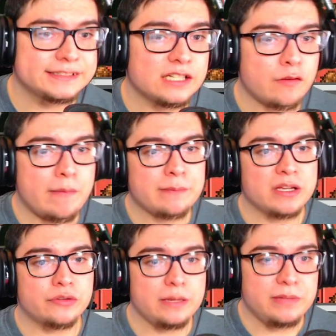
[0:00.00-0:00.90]
instead of a
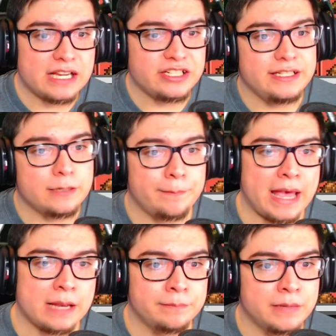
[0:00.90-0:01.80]
magma cream, you actually need a
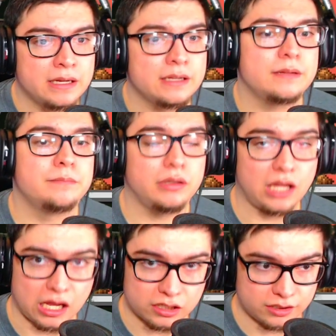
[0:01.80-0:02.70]
magma
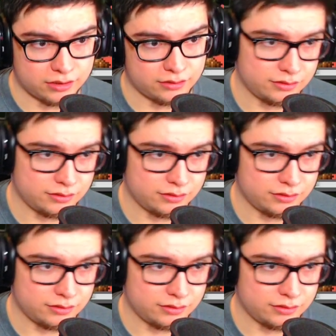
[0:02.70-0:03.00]
block.